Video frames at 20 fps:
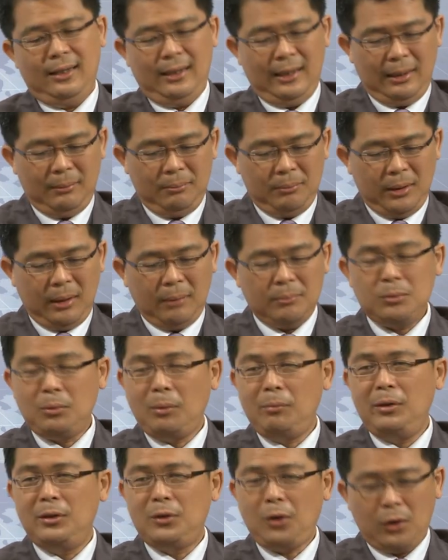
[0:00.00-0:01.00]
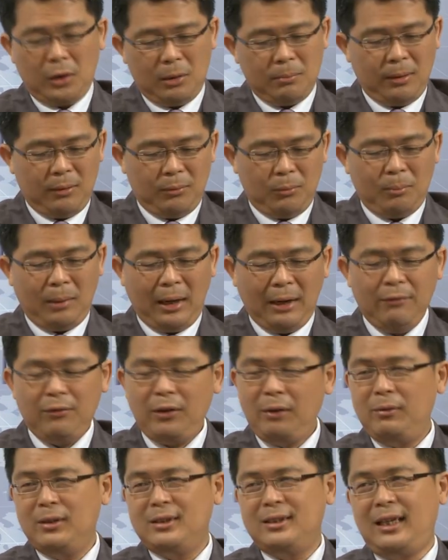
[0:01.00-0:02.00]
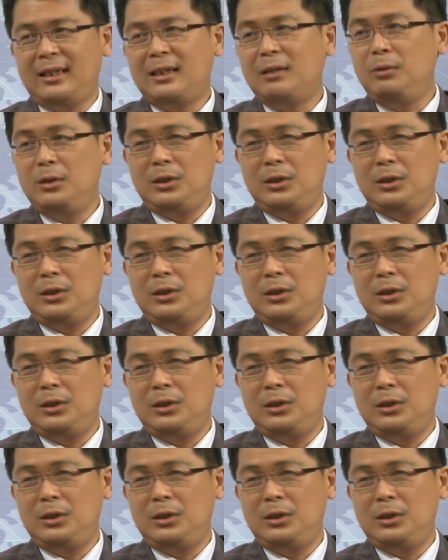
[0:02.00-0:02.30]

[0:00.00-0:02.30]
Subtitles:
And perhaps when we talk about my favorite sector,